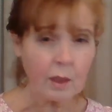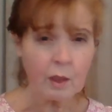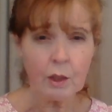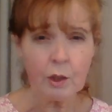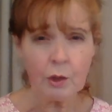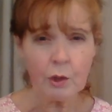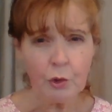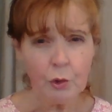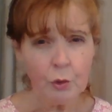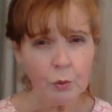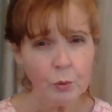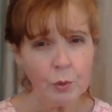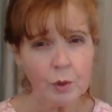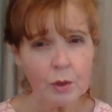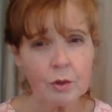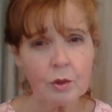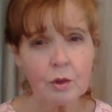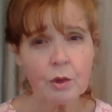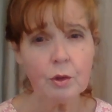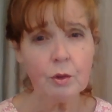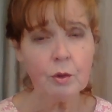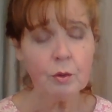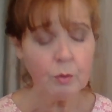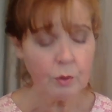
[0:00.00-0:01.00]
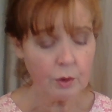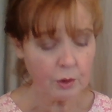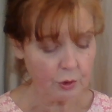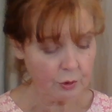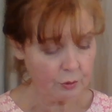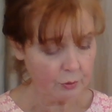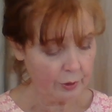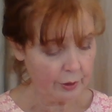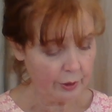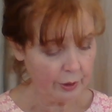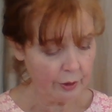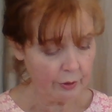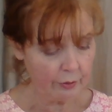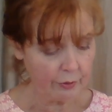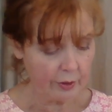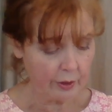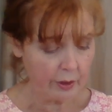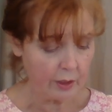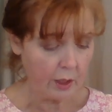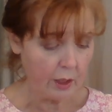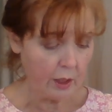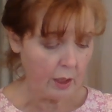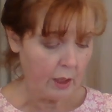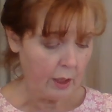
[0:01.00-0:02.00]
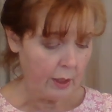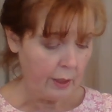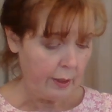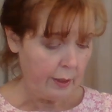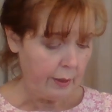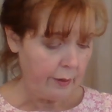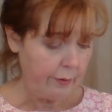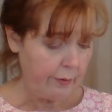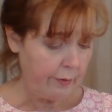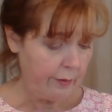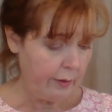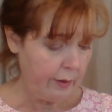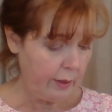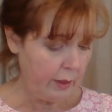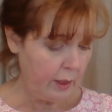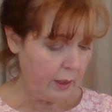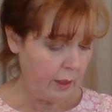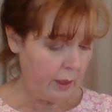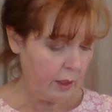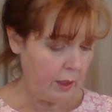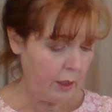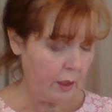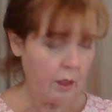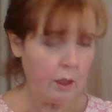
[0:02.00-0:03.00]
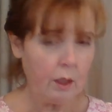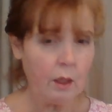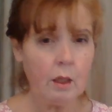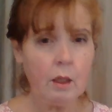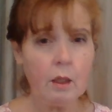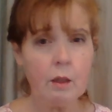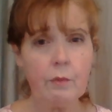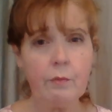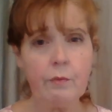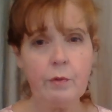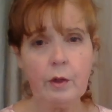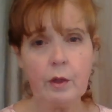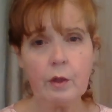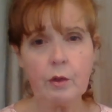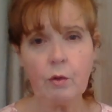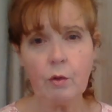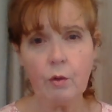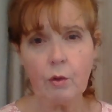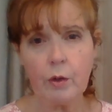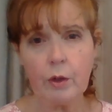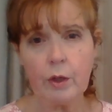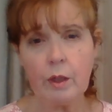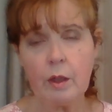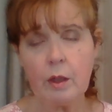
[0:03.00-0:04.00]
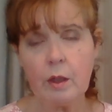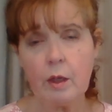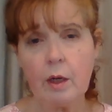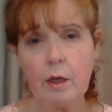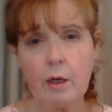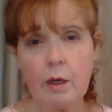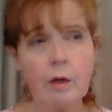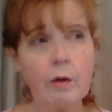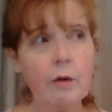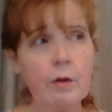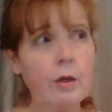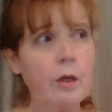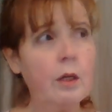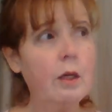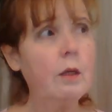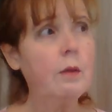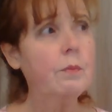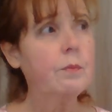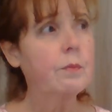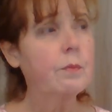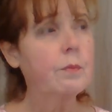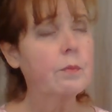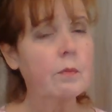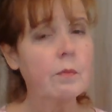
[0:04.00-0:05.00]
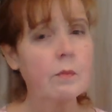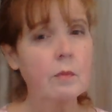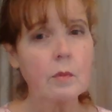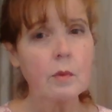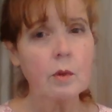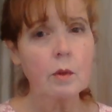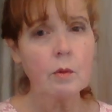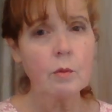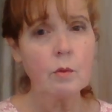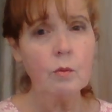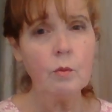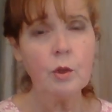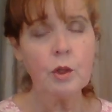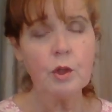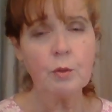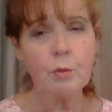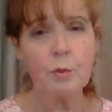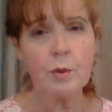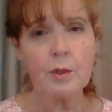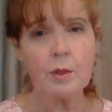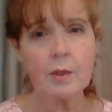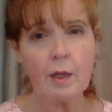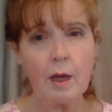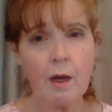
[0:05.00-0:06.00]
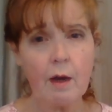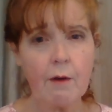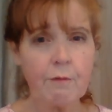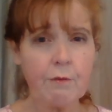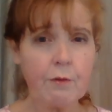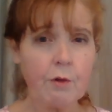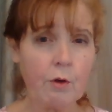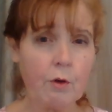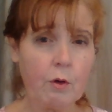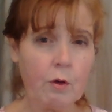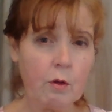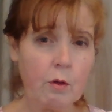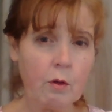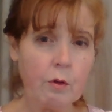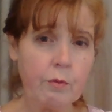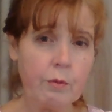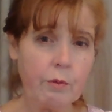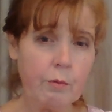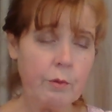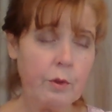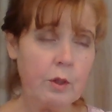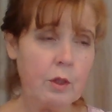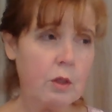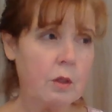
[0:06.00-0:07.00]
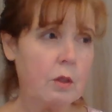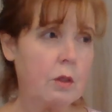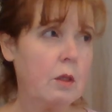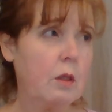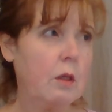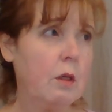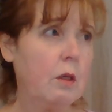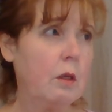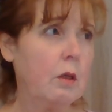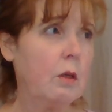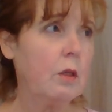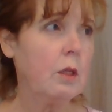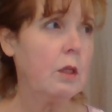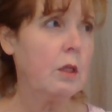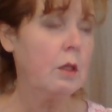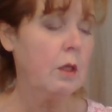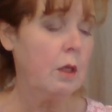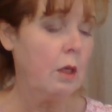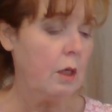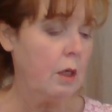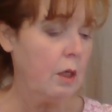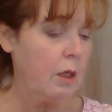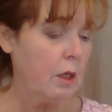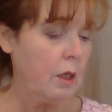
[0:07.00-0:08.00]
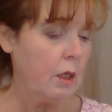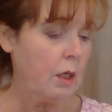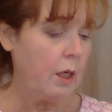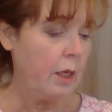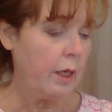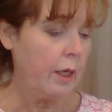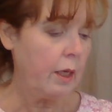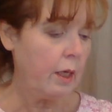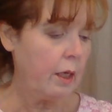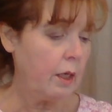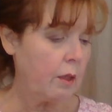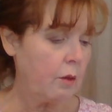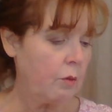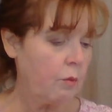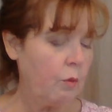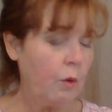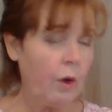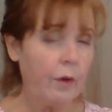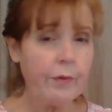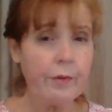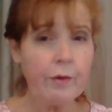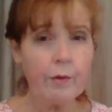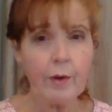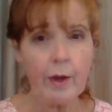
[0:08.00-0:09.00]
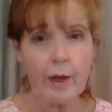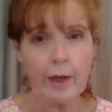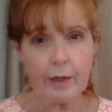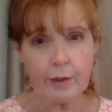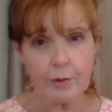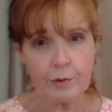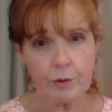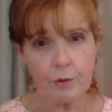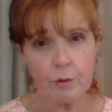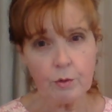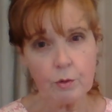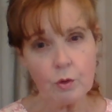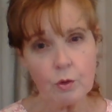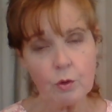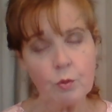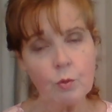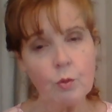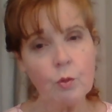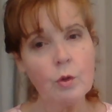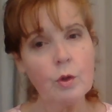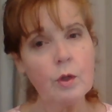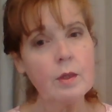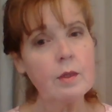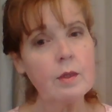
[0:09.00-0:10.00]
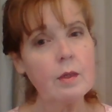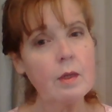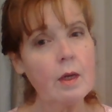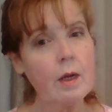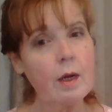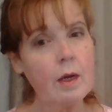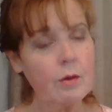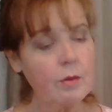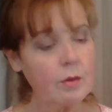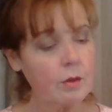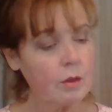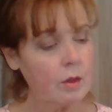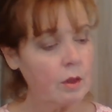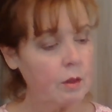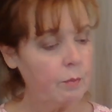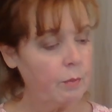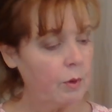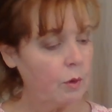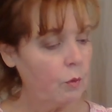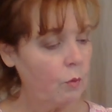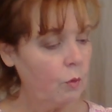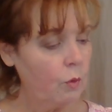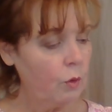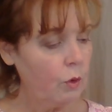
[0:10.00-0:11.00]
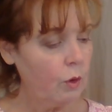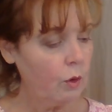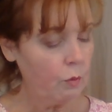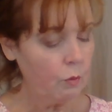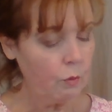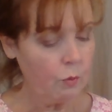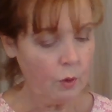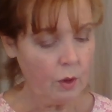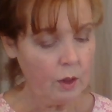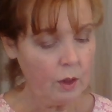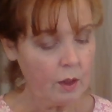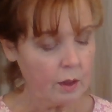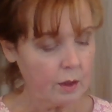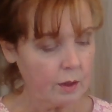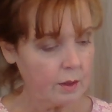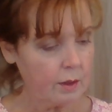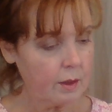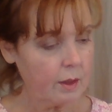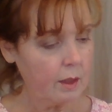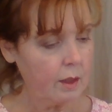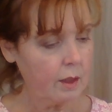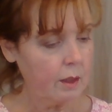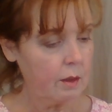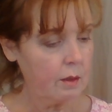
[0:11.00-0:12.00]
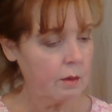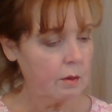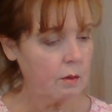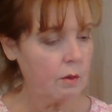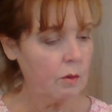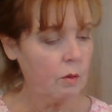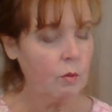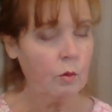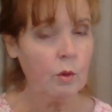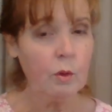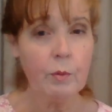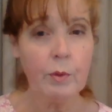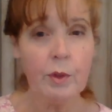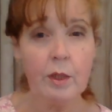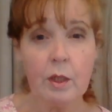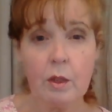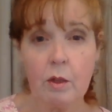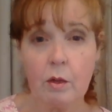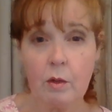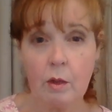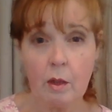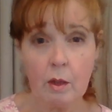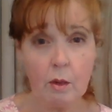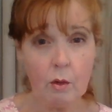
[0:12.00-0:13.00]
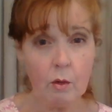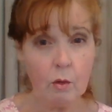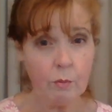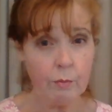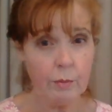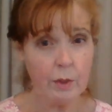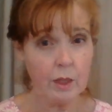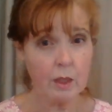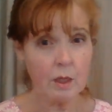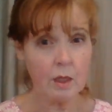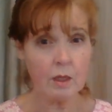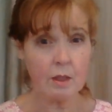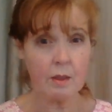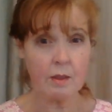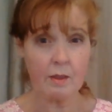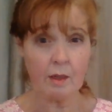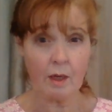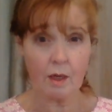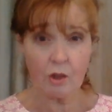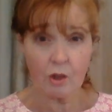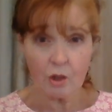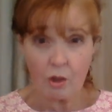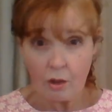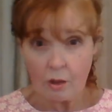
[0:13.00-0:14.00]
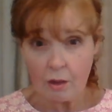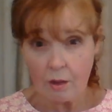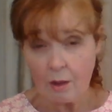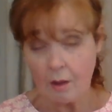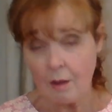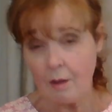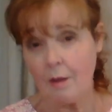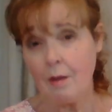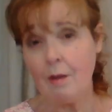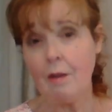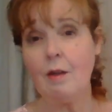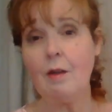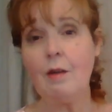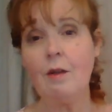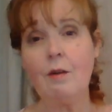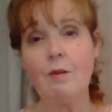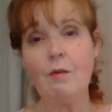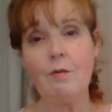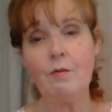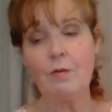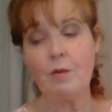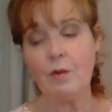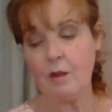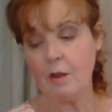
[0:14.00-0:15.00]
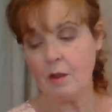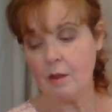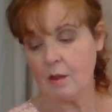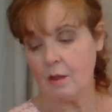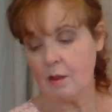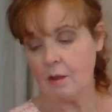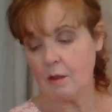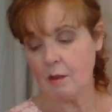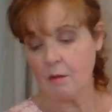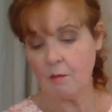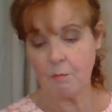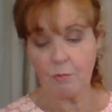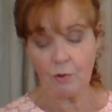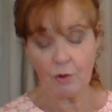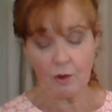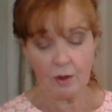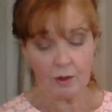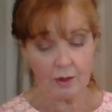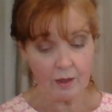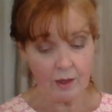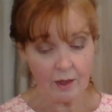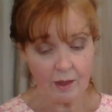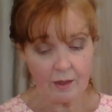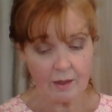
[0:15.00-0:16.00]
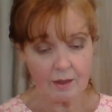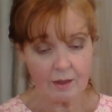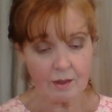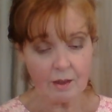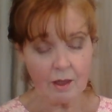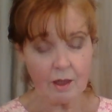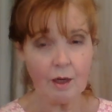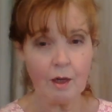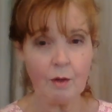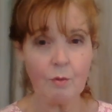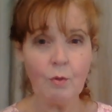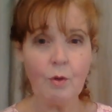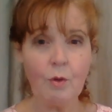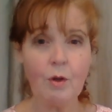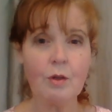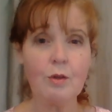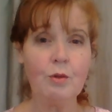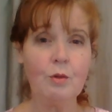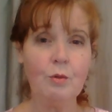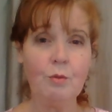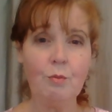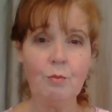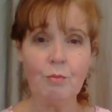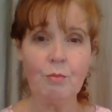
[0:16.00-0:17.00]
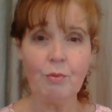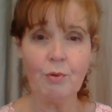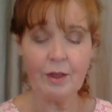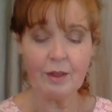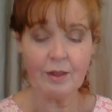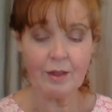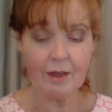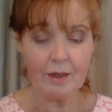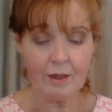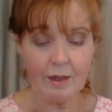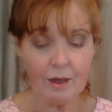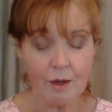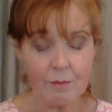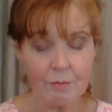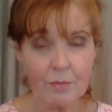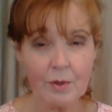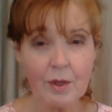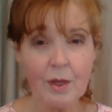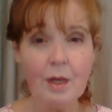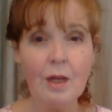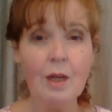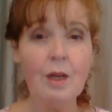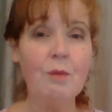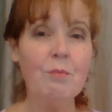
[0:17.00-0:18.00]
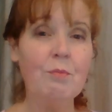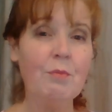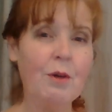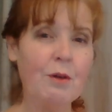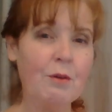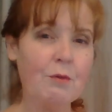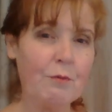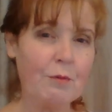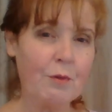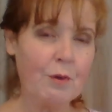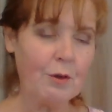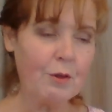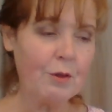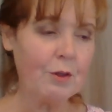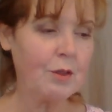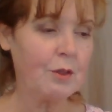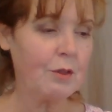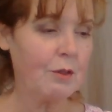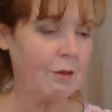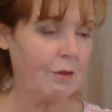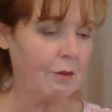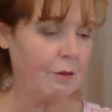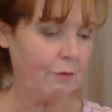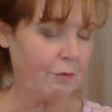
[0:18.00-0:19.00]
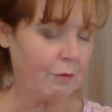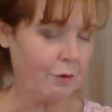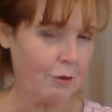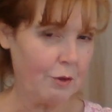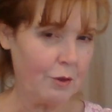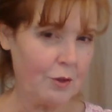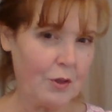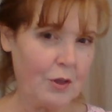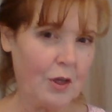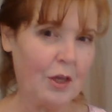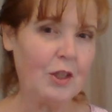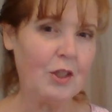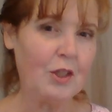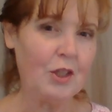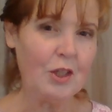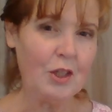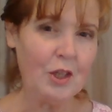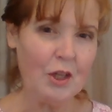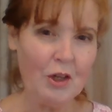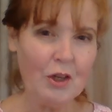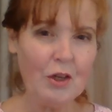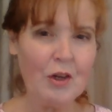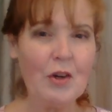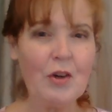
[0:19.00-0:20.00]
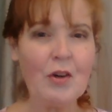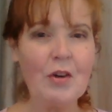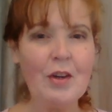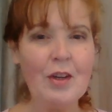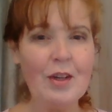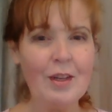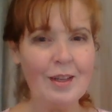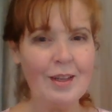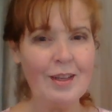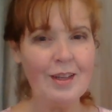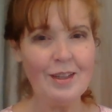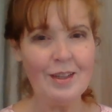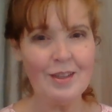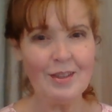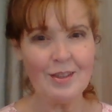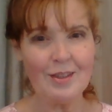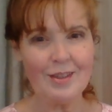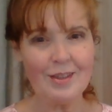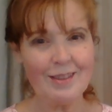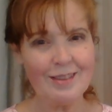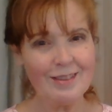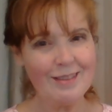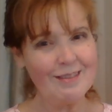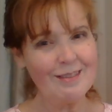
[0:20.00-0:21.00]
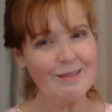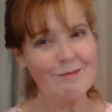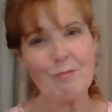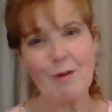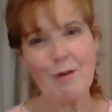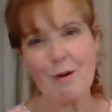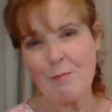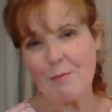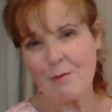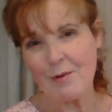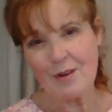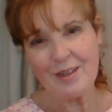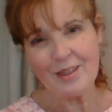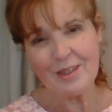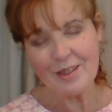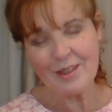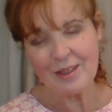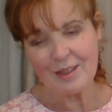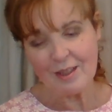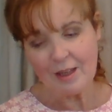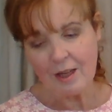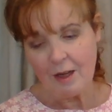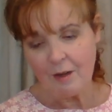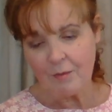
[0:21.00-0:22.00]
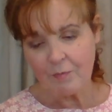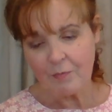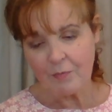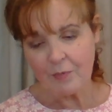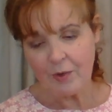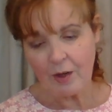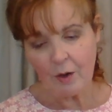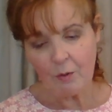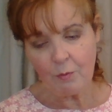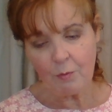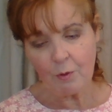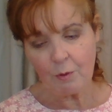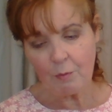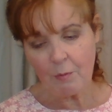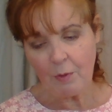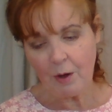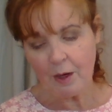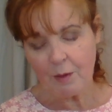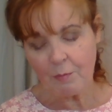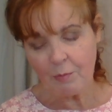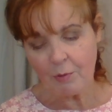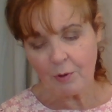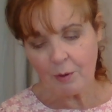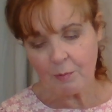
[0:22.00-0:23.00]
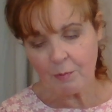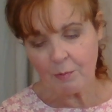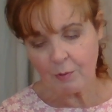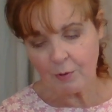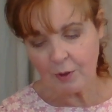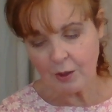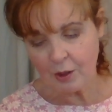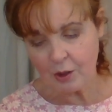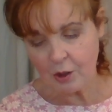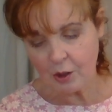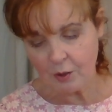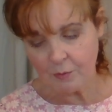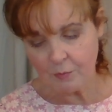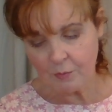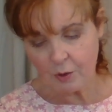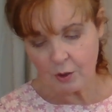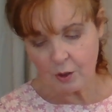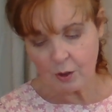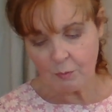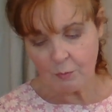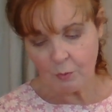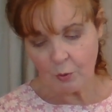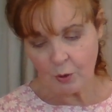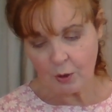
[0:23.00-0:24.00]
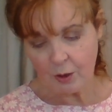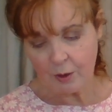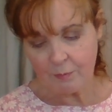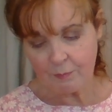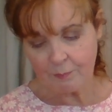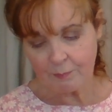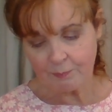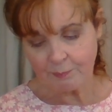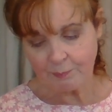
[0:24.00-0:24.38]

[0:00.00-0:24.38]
and you will too when you hear it, the Victorian era, which was after the Regency era, and what their attitude towards housekeeping was. And so when we get to the homemaking section of this broadcast, then I want to bring that up. But first, the first section here is preparation. Now, for my preparation this morning,